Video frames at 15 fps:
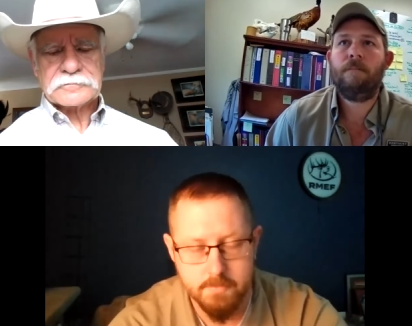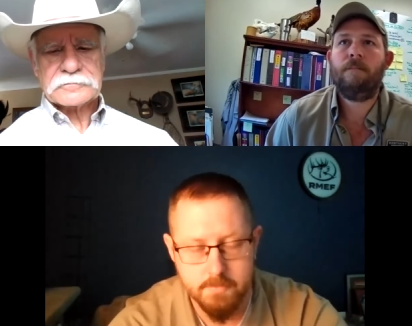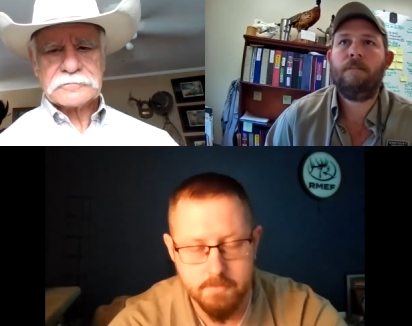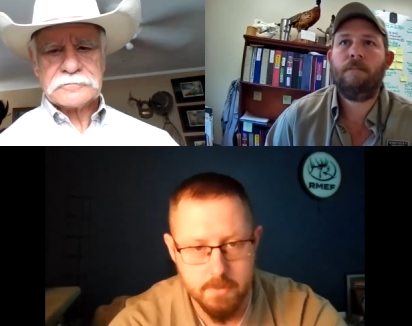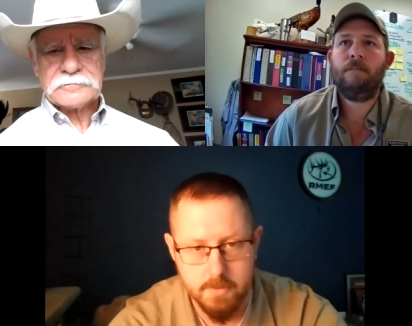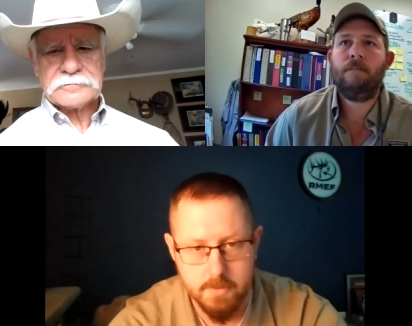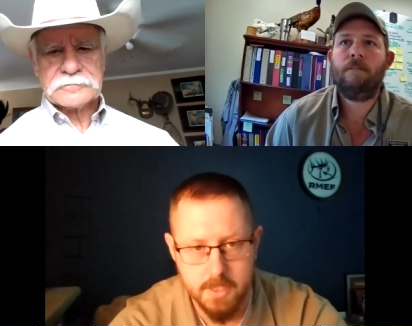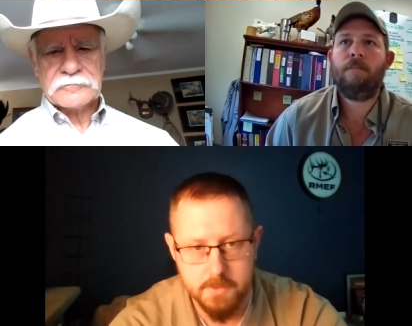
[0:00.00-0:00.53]
Speaker 1: you
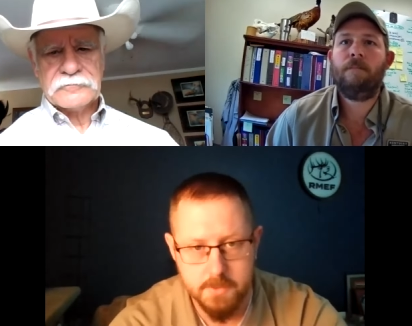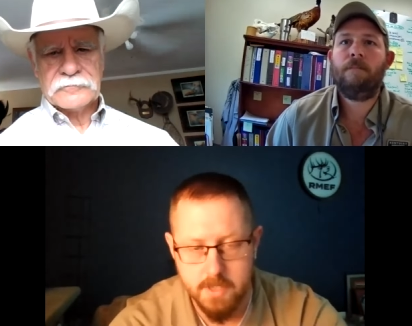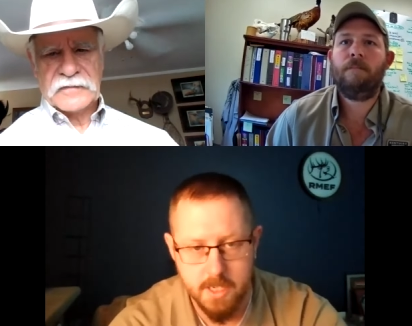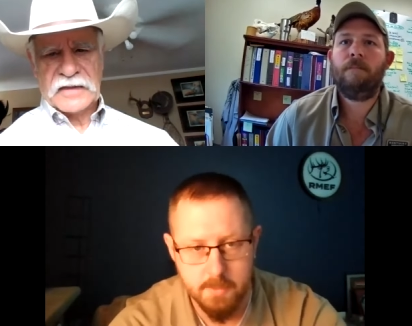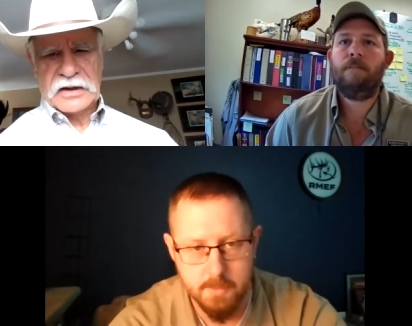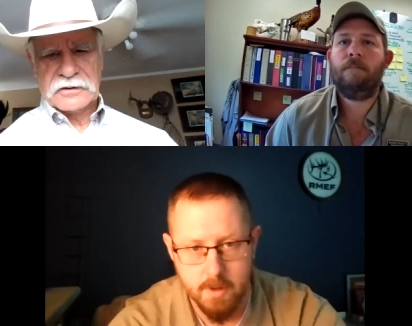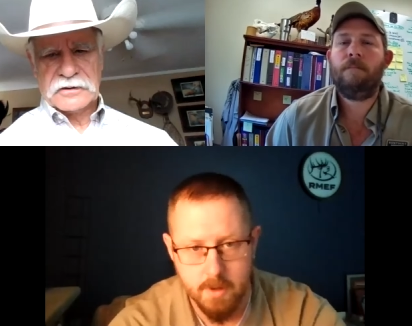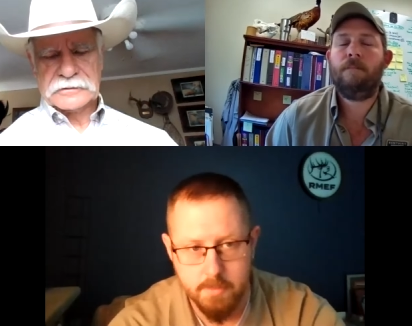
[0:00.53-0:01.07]
know things we
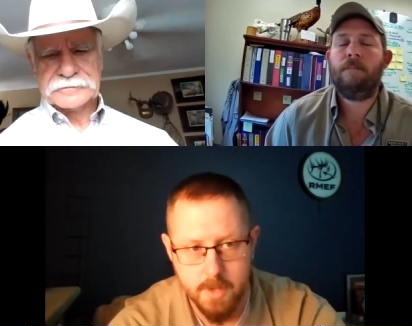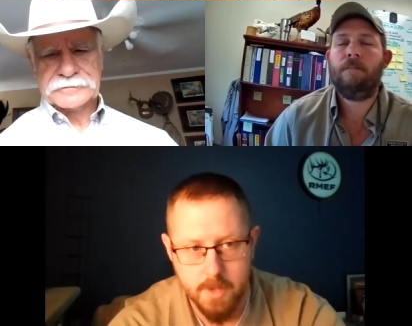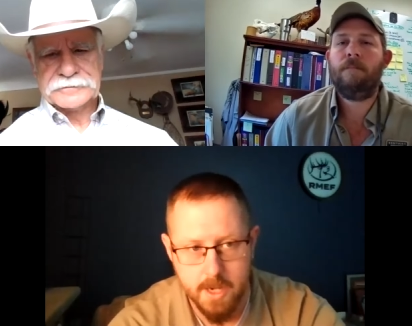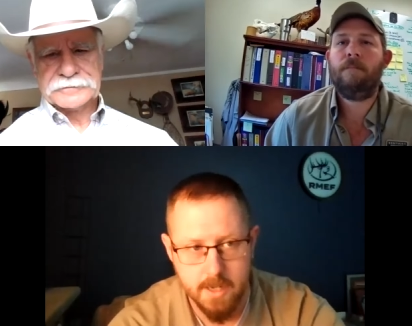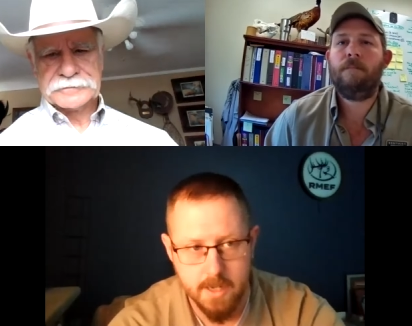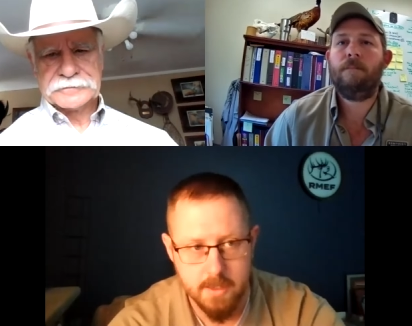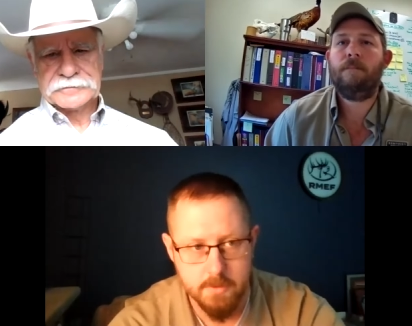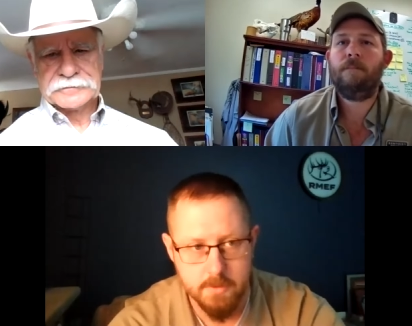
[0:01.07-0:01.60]
keep in our pack,
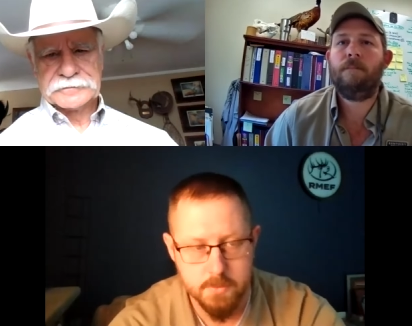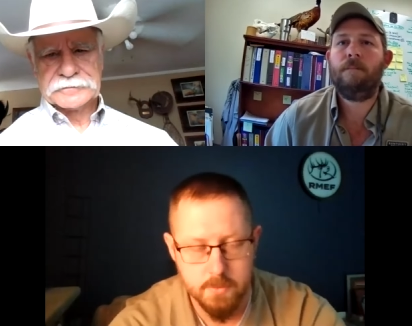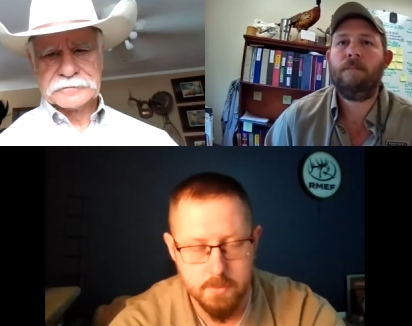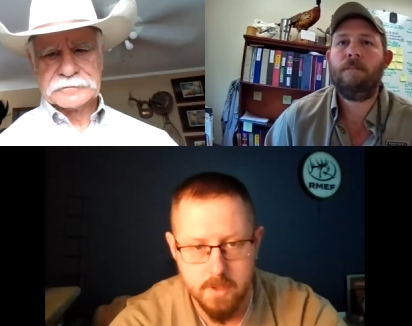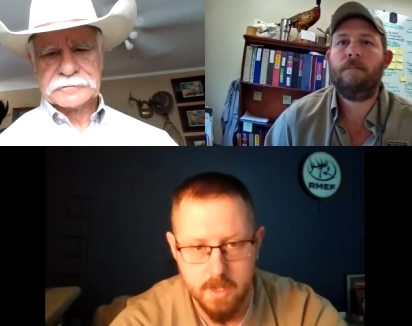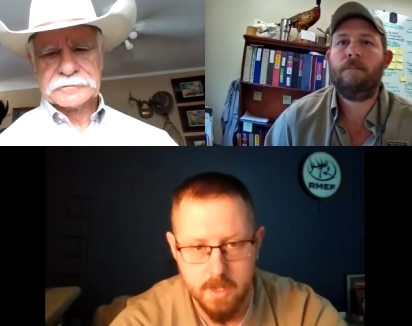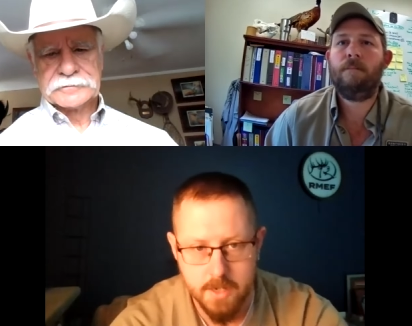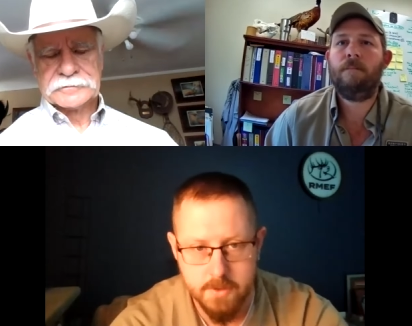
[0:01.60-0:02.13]
and that was one
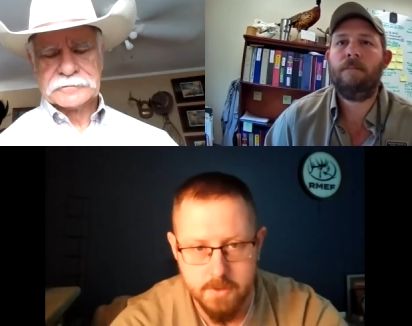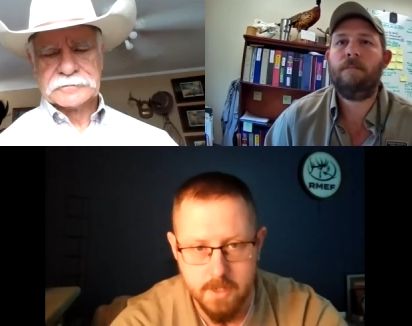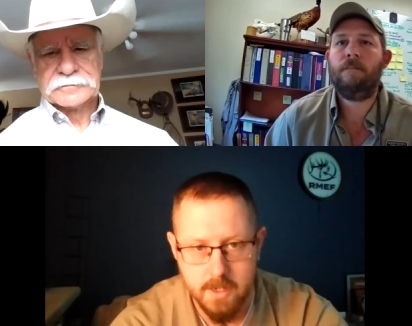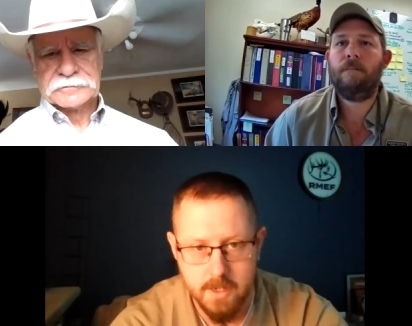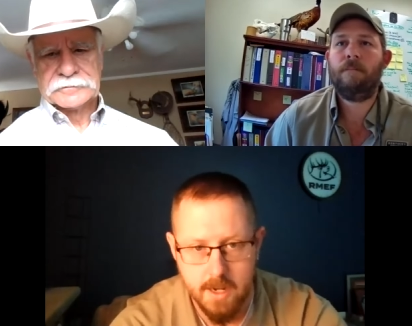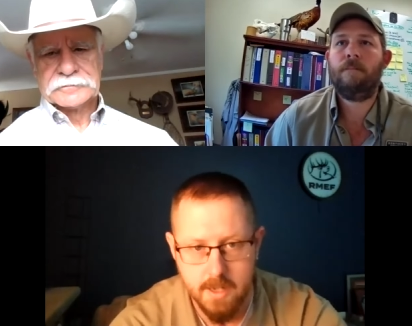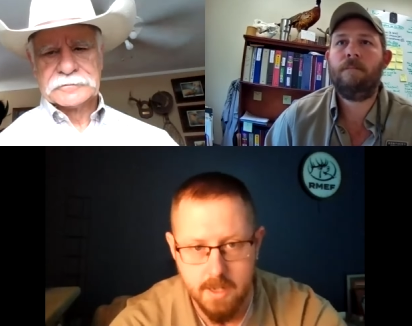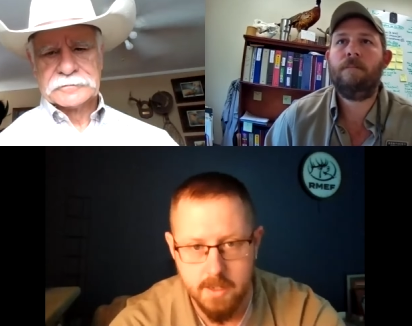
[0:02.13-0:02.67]
thing I tried to
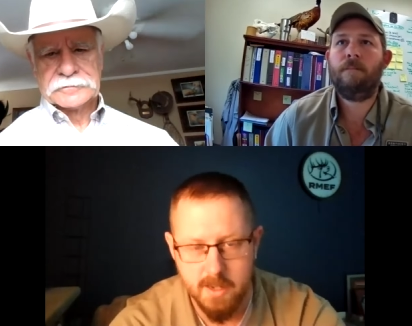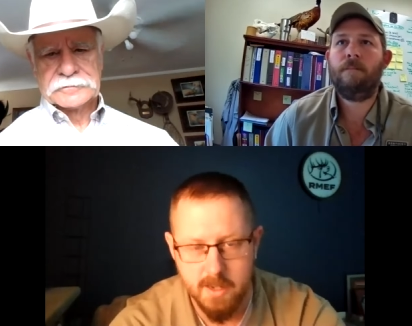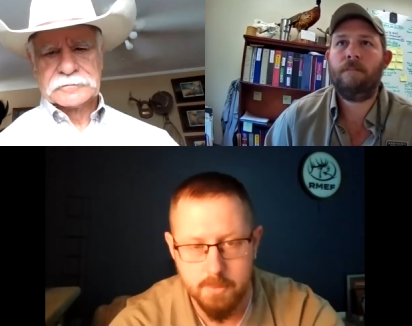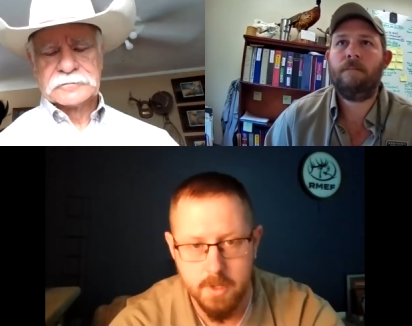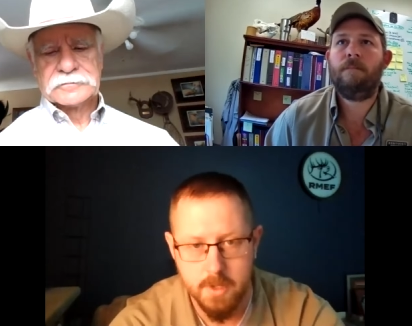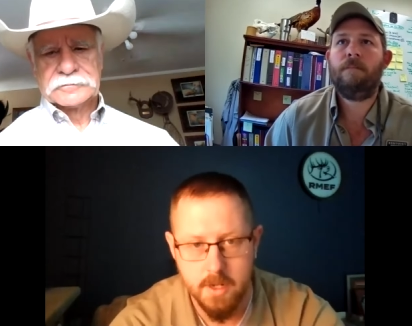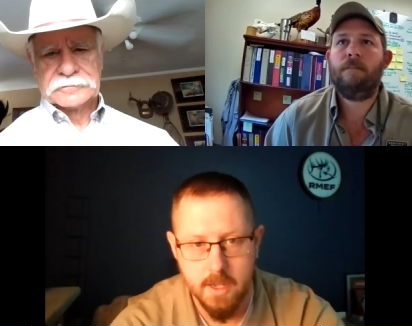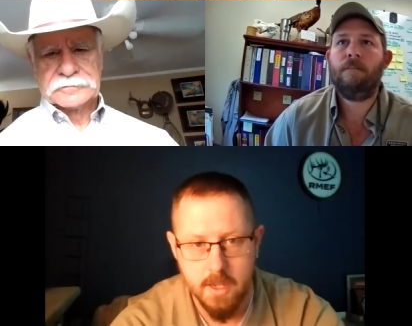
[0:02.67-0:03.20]
highlight.
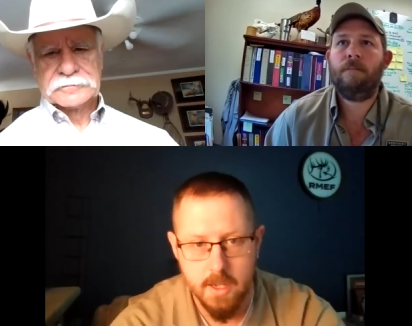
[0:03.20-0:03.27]
But